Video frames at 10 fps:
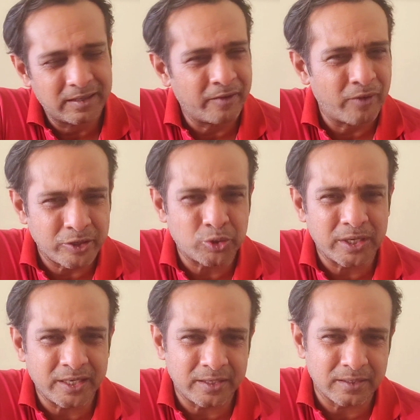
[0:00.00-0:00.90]

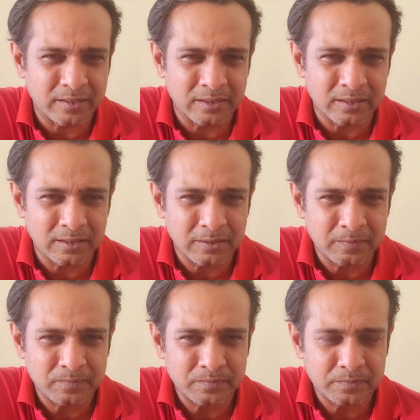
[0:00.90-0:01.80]
eventually
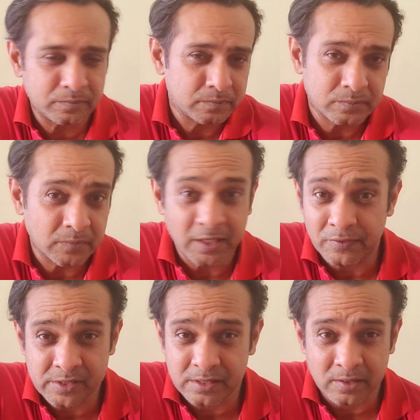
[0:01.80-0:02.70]

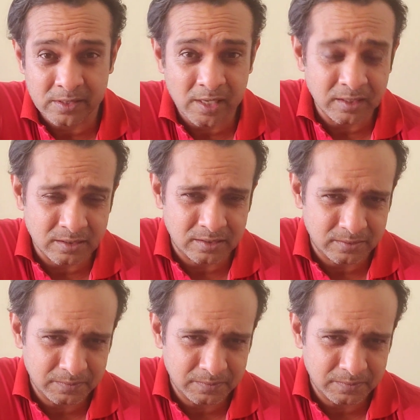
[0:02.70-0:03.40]
gives the result.